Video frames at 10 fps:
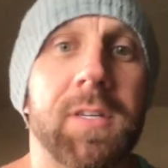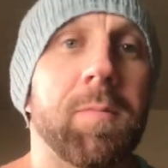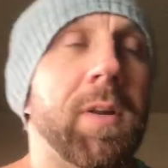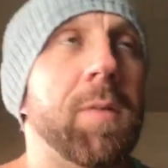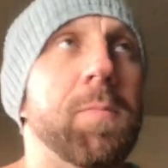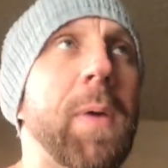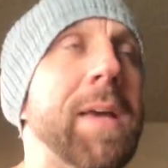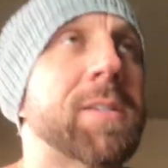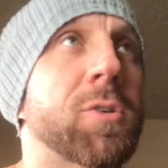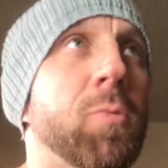I mean, you pay
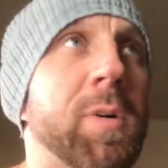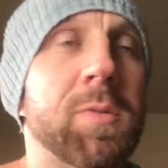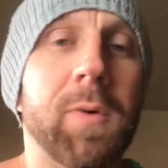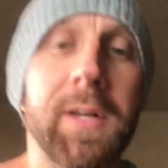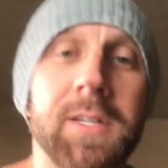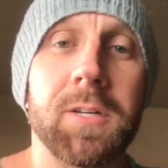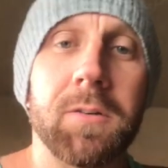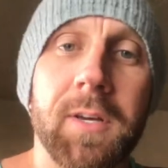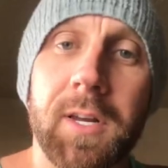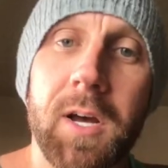so much money to
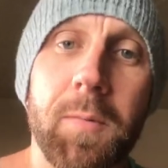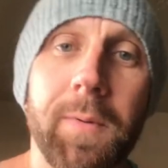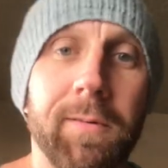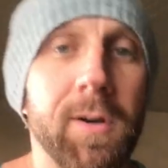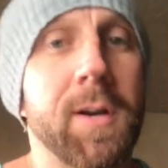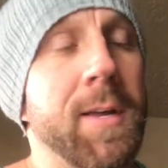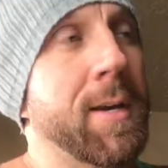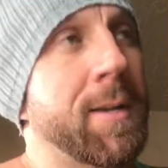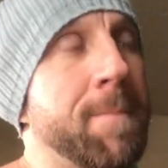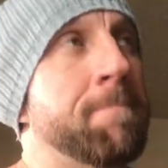get up and running
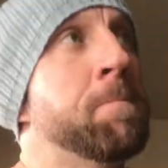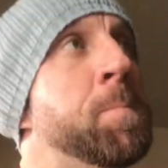and